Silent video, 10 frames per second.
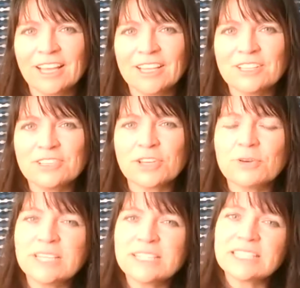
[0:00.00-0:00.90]

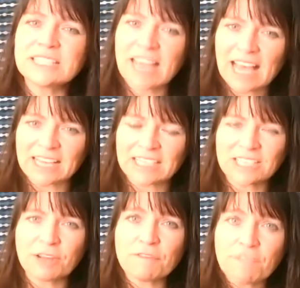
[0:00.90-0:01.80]
So instead,
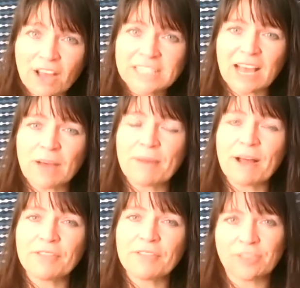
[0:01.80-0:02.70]
find out about
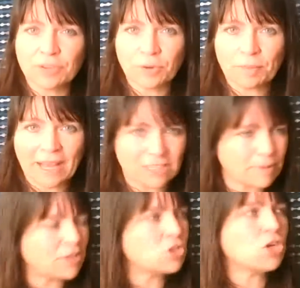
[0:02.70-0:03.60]
the ethical banks,
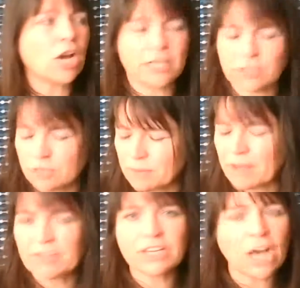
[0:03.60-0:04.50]
about Triodos,
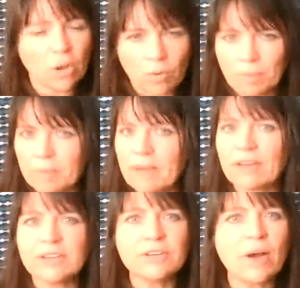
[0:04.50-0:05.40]
about the co-op,
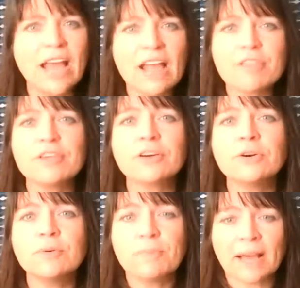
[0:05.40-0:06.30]
about,
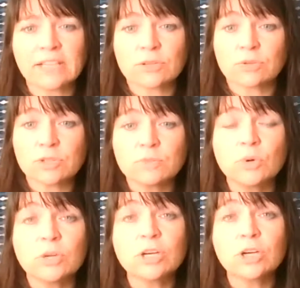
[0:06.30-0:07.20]
ethical banks or
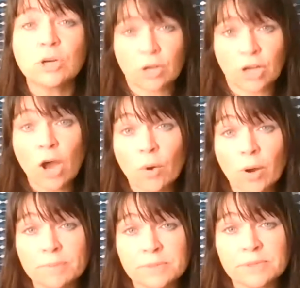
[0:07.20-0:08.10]
smaller
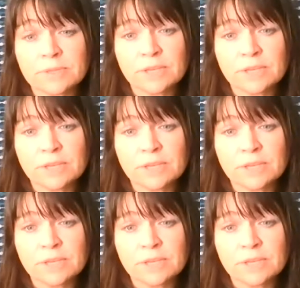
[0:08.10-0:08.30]
co-ops.